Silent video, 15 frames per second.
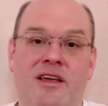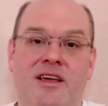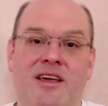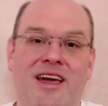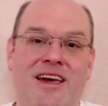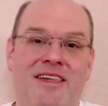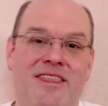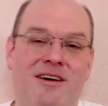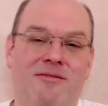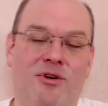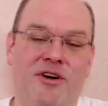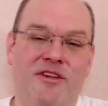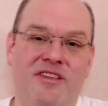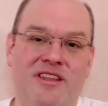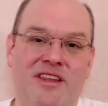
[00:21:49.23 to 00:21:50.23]
And there
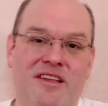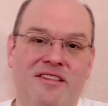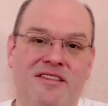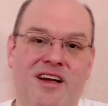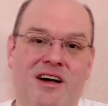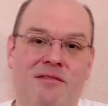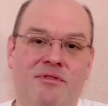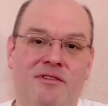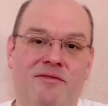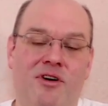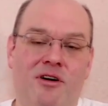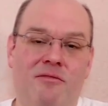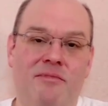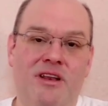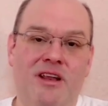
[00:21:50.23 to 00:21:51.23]
was an example
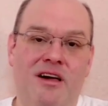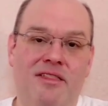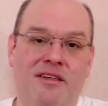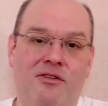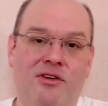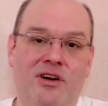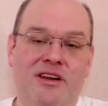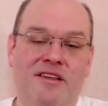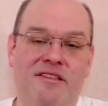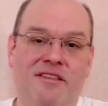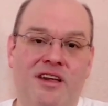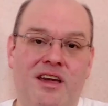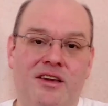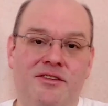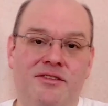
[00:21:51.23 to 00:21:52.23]
from another
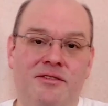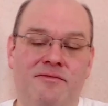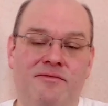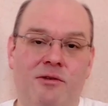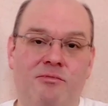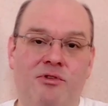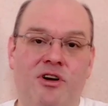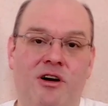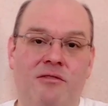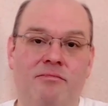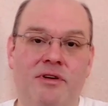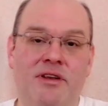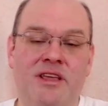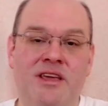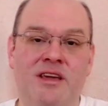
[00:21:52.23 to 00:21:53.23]
organization, from a
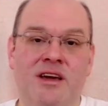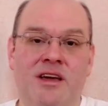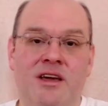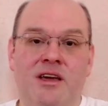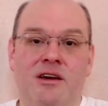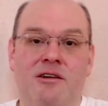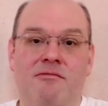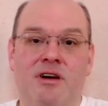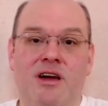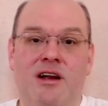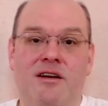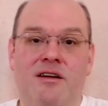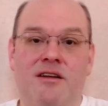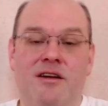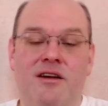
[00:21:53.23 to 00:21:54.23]
company,
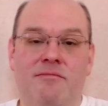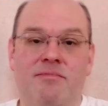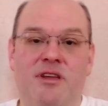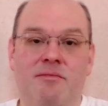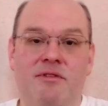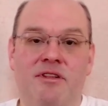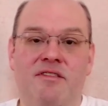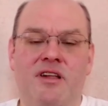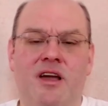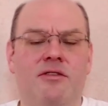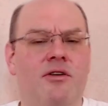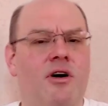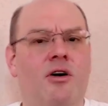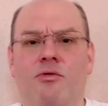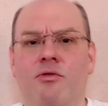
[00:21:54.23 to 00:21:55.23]
where uh, people said,
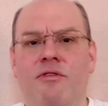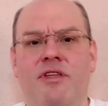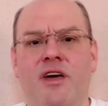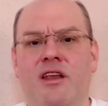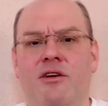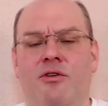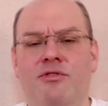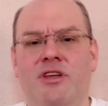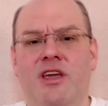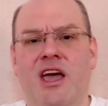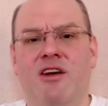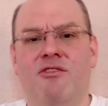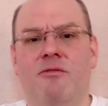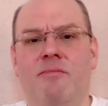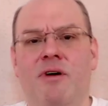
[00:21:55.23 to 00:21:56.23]
oh, they don't
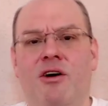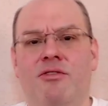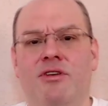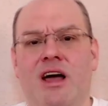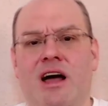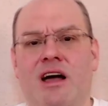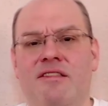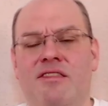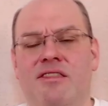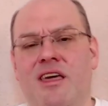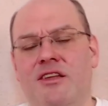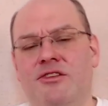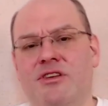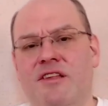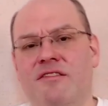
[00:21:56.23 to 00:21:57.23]
care about us,
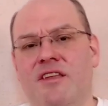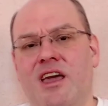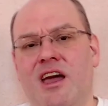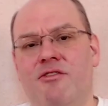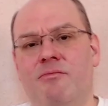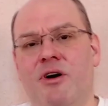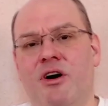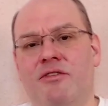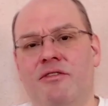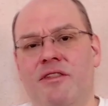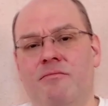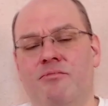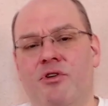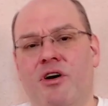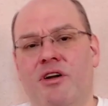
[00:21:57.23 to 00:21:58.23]
they just care about
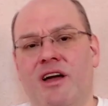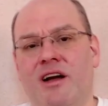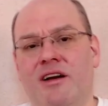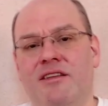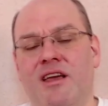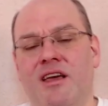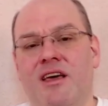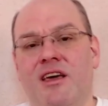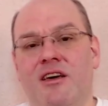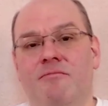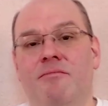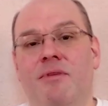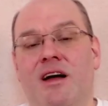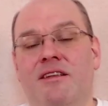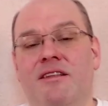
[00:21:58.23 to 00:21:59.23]
the product,
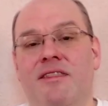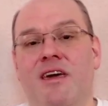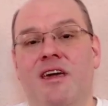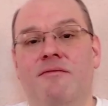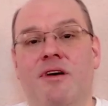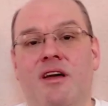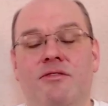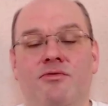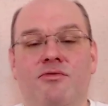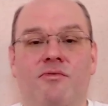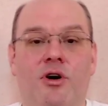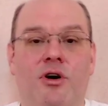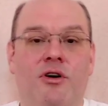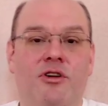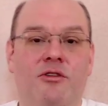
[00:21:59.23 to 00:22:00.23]
but they went to
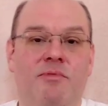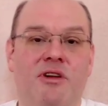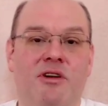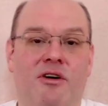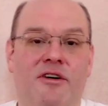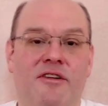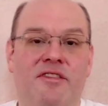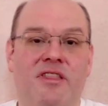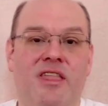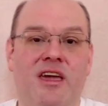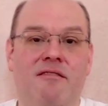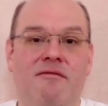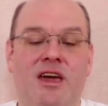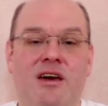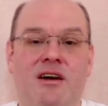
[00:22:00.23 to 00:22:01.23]
work because
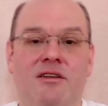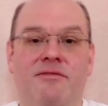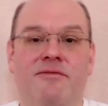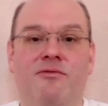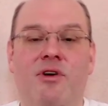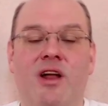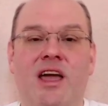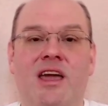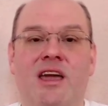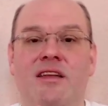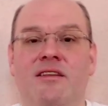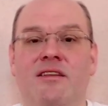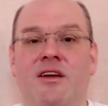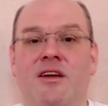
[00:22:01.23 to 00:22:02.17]
they were afraid